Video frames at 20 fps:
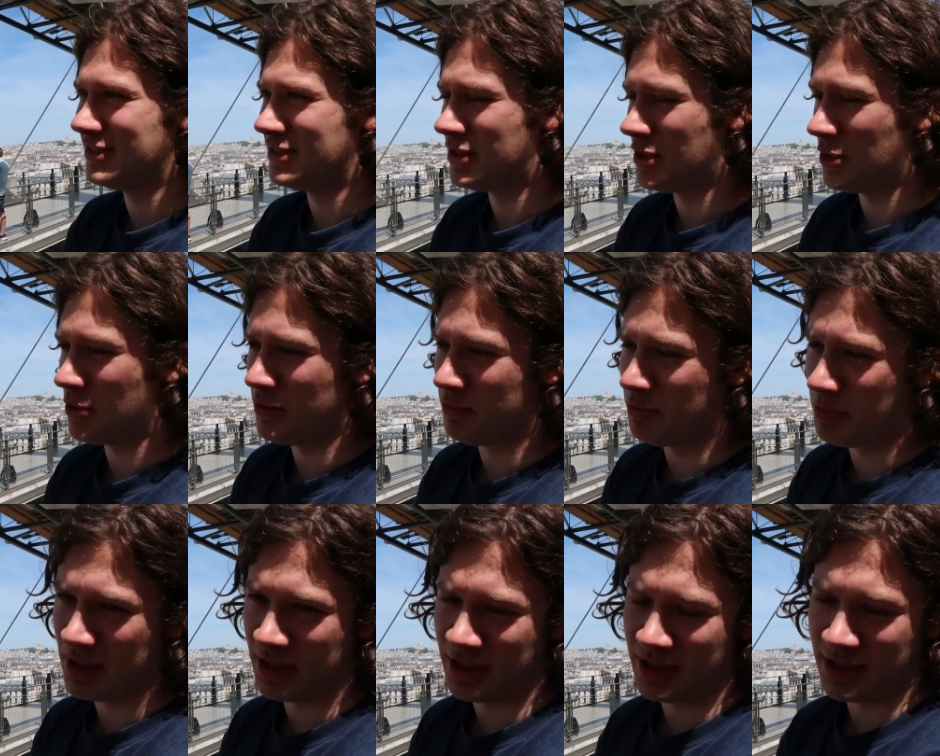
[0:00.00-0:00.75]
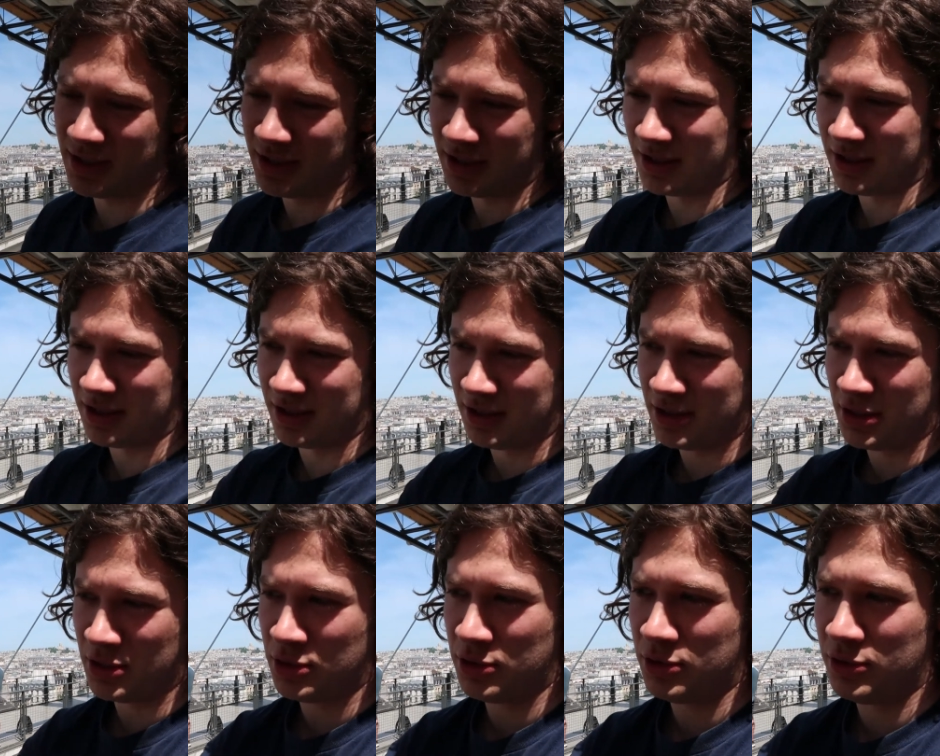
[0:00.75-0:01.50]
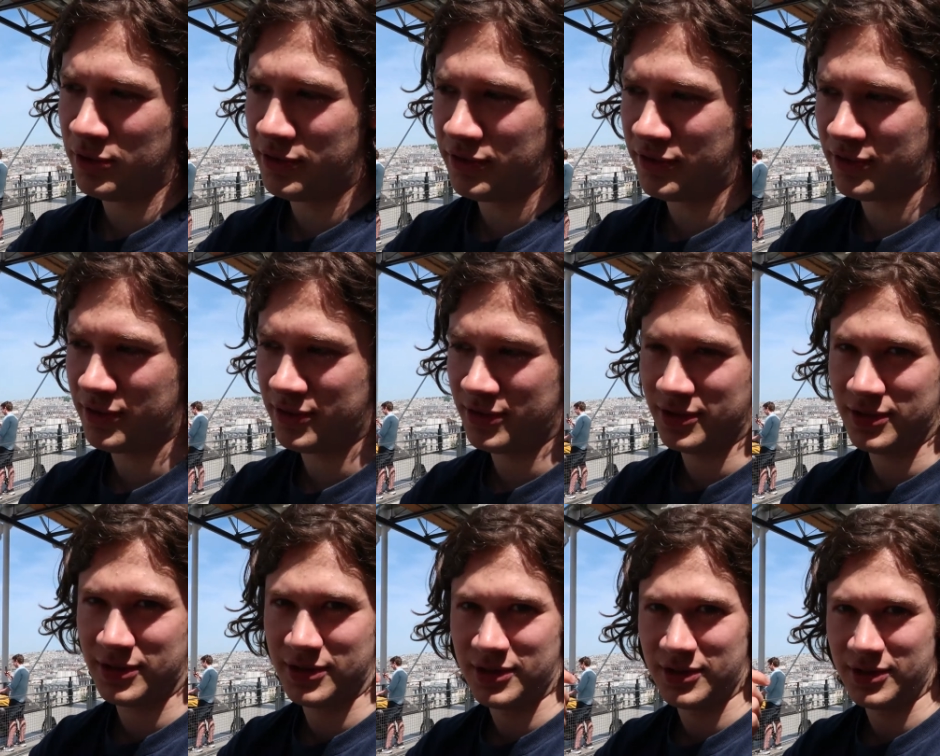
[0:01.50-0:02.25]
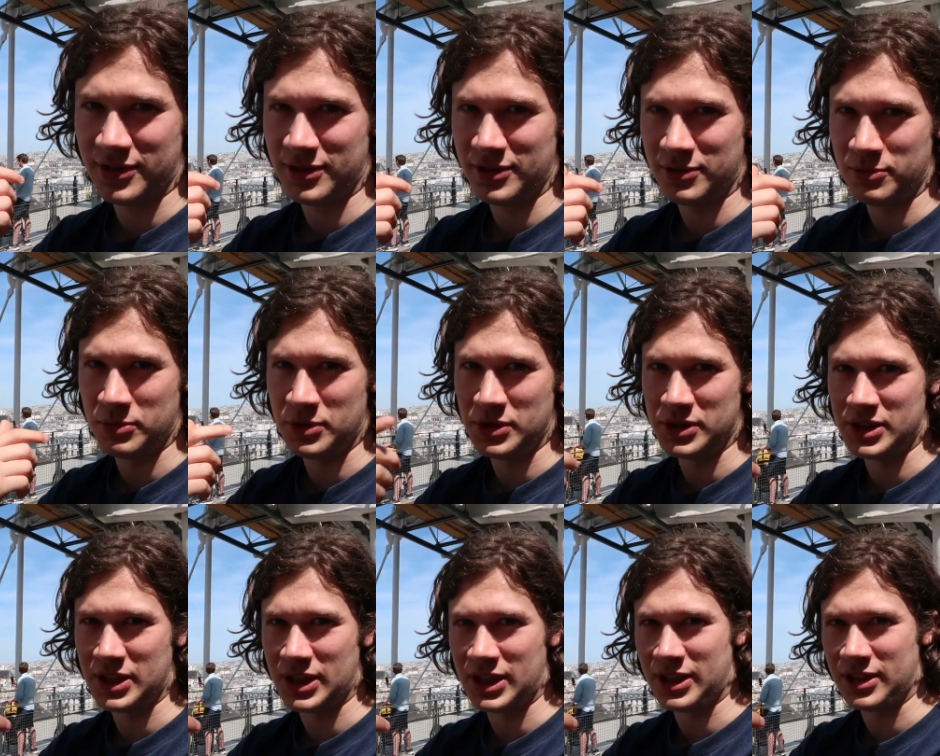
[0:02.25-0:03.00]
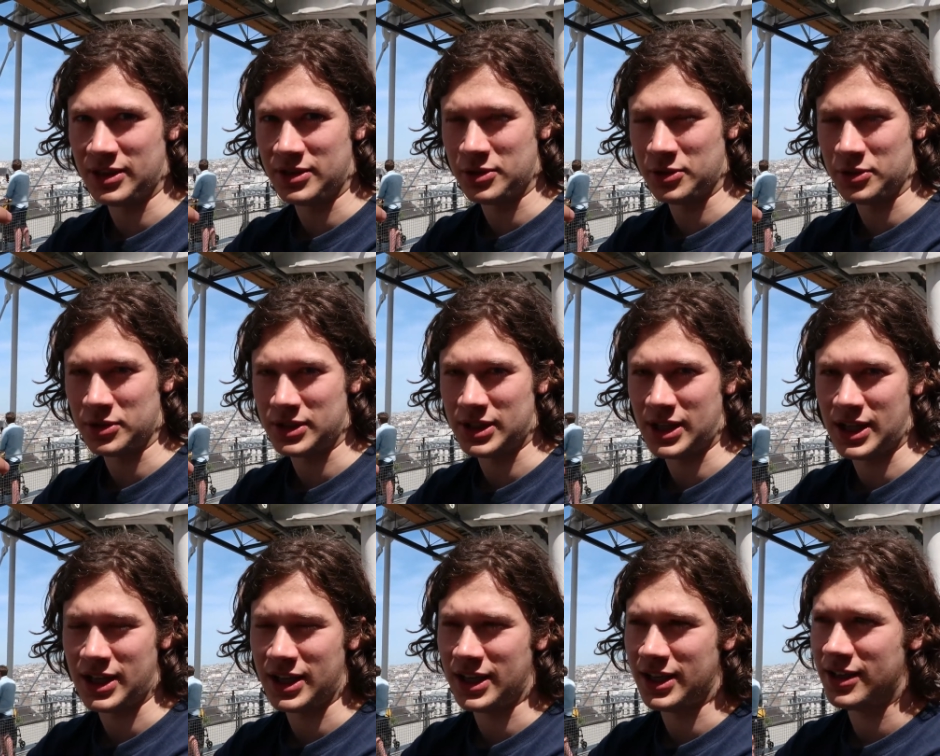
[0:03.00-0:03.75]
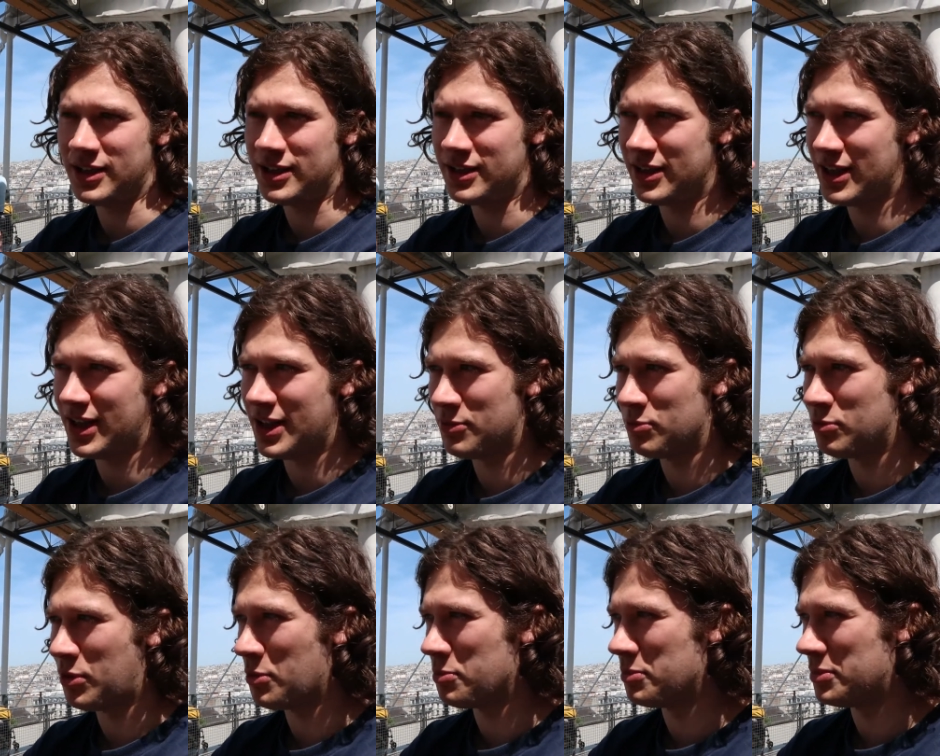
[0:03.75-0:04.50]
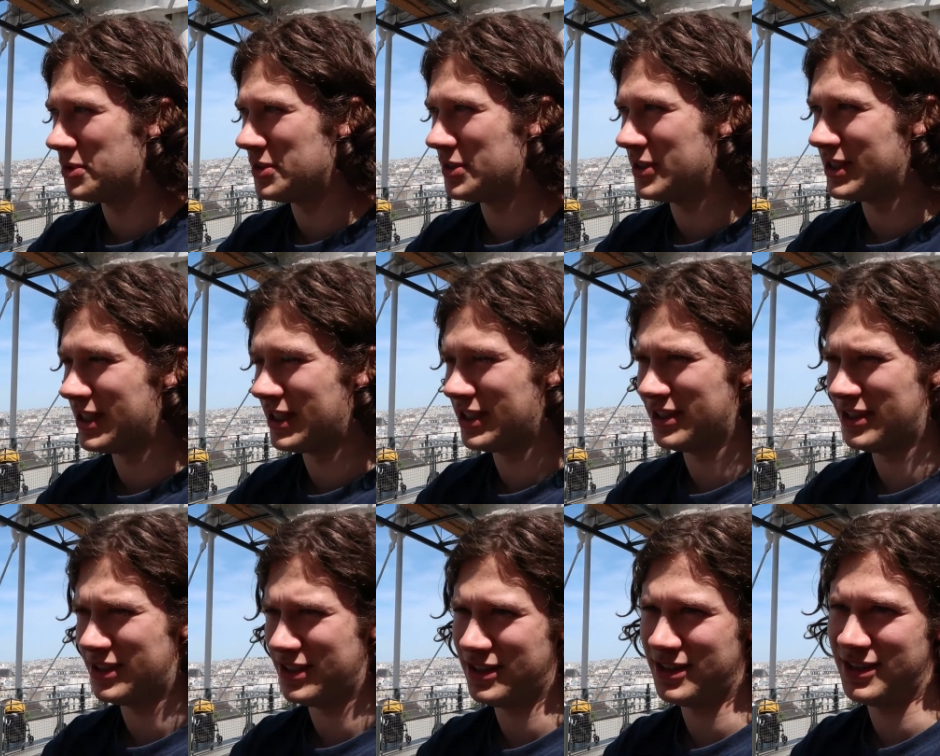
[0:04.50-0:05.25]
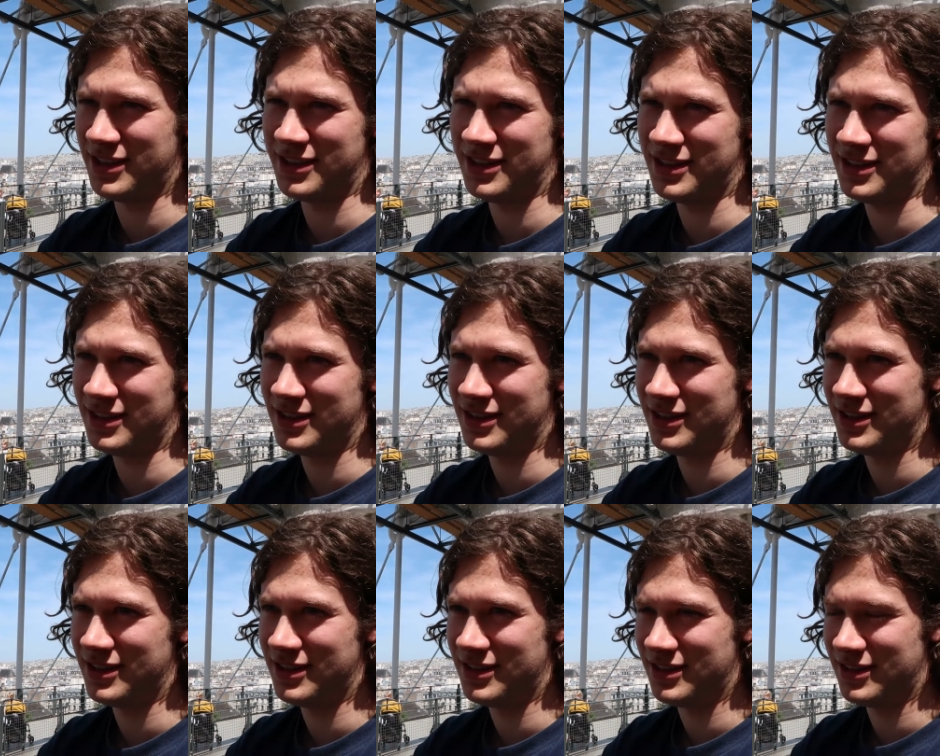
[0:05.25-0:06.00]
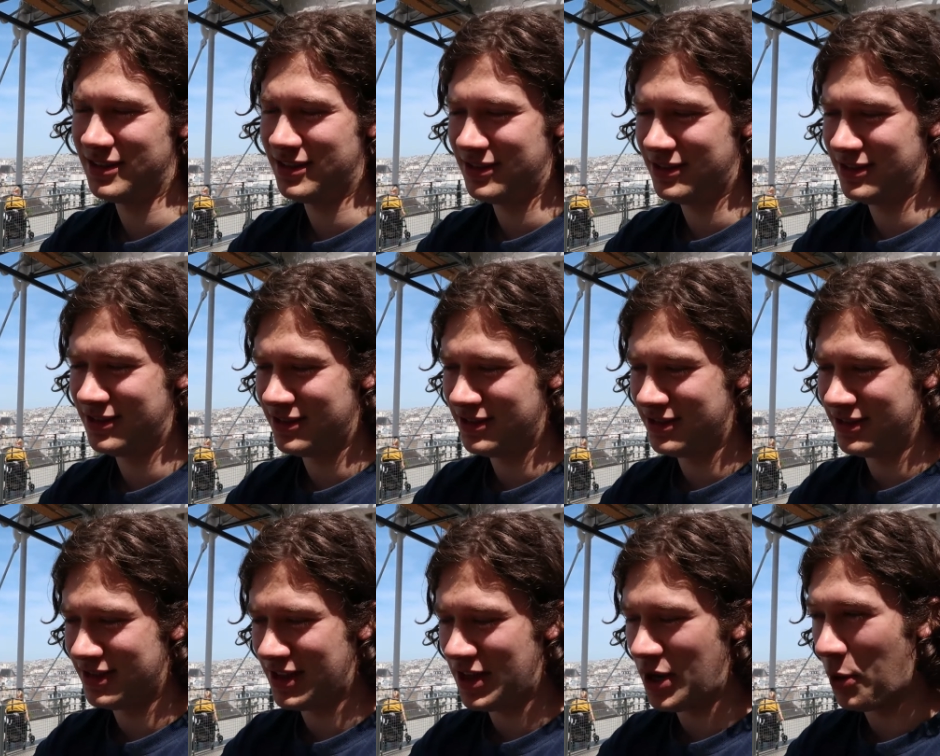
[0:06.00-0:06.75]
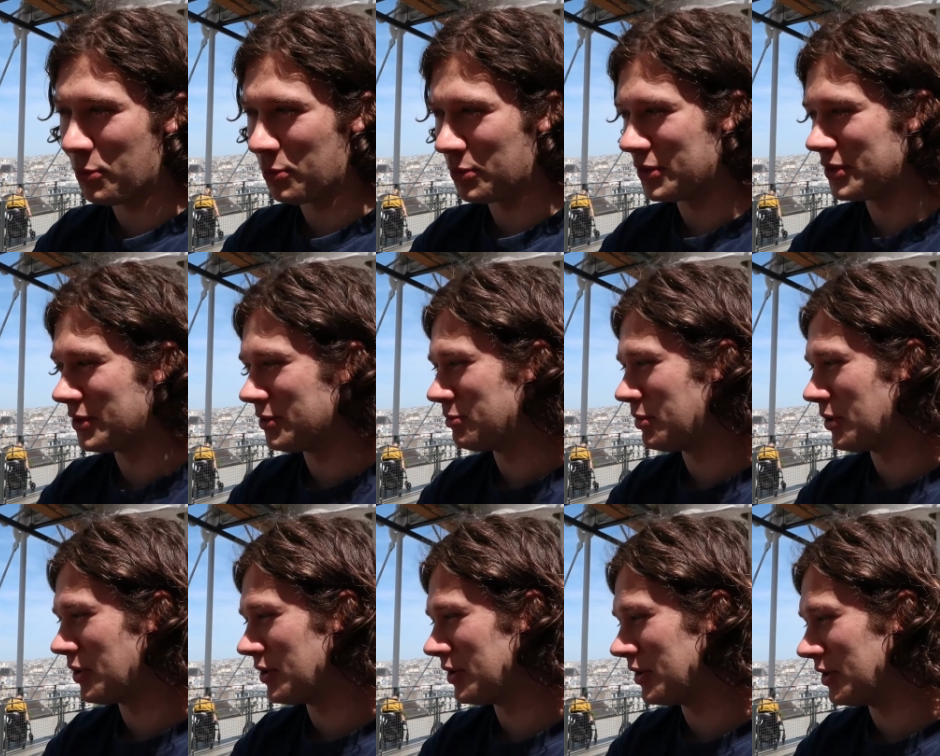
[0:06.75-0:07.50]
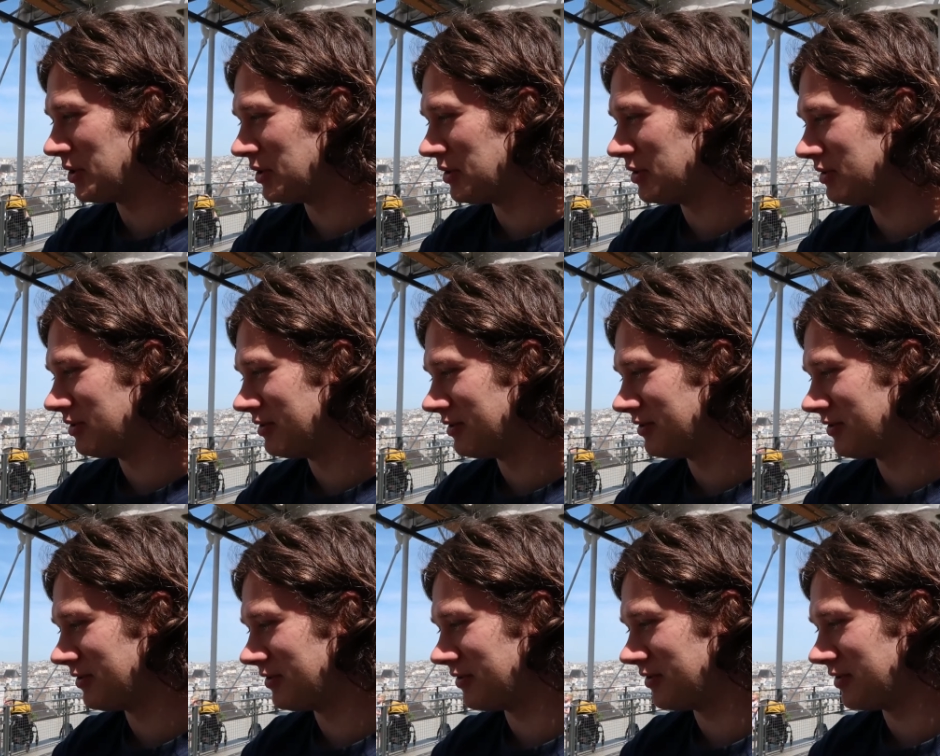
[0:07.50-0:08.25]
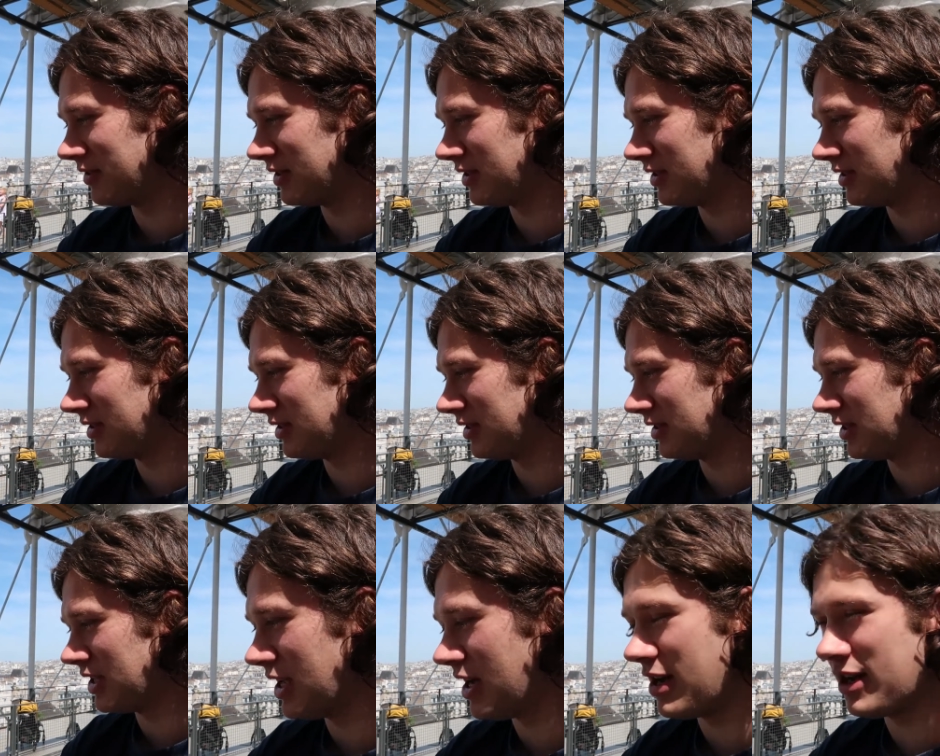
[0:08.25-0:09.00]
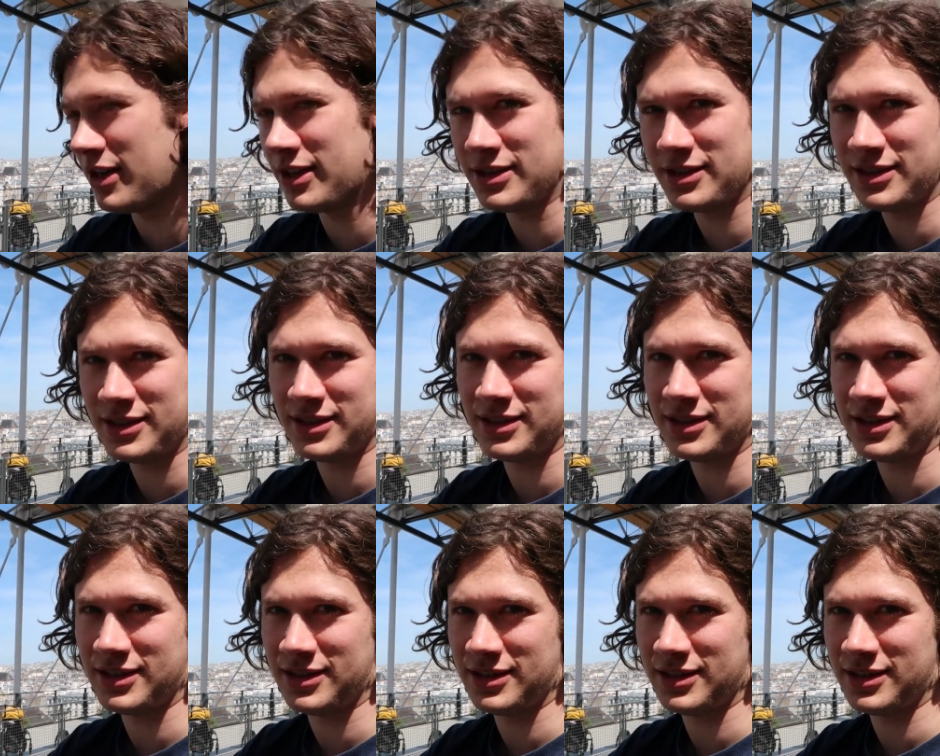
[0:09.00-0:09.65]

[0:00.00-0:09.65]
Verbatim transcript: So we've been to Louvre, Musée d'Orsay, mm. and Pompidou Centre, i am gonna put Louvre last